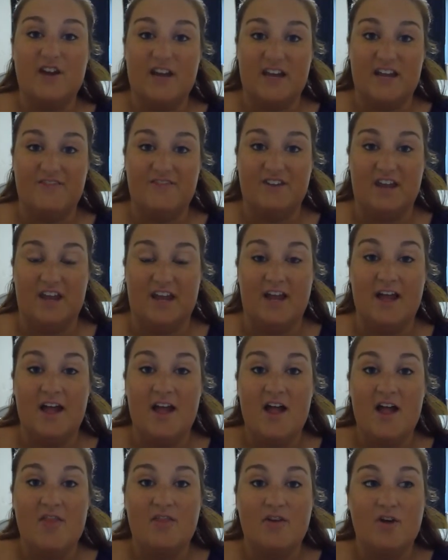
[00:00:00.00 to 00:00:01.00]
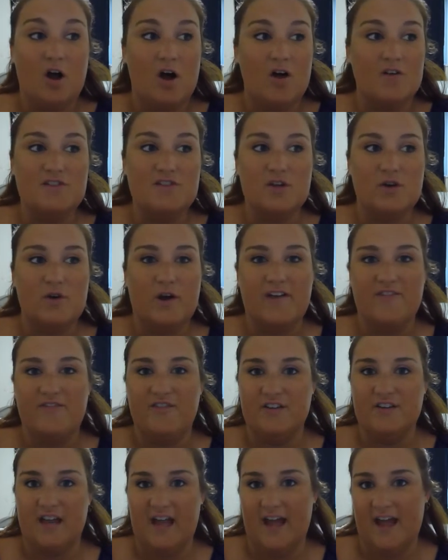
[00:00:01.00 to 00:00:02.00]
evening, they're also great
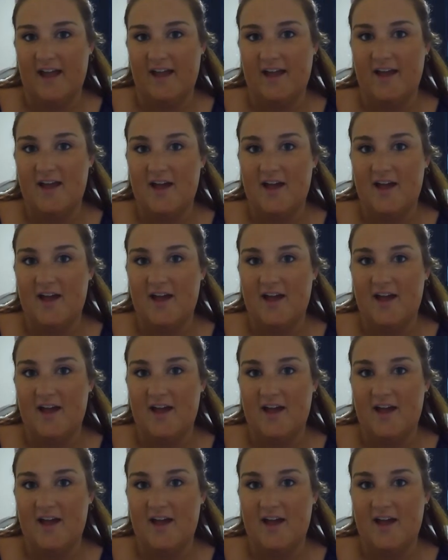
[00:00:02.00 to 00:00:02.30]
for day.